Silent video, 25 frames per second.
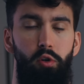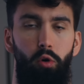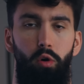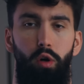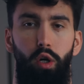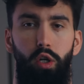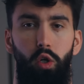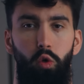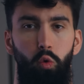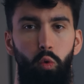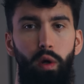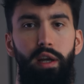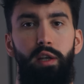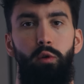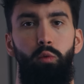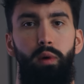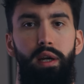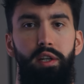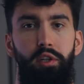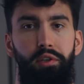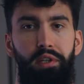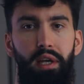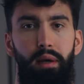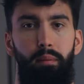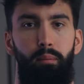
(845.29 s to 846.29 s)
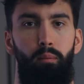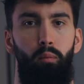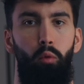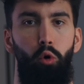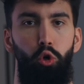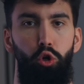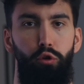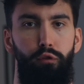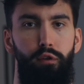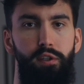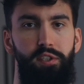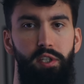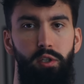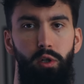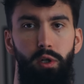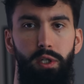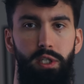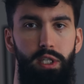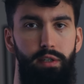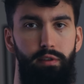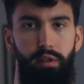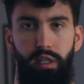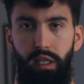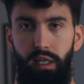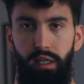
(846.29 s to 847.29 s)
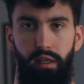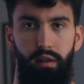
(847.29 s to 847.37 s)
are a great way to get more physical activity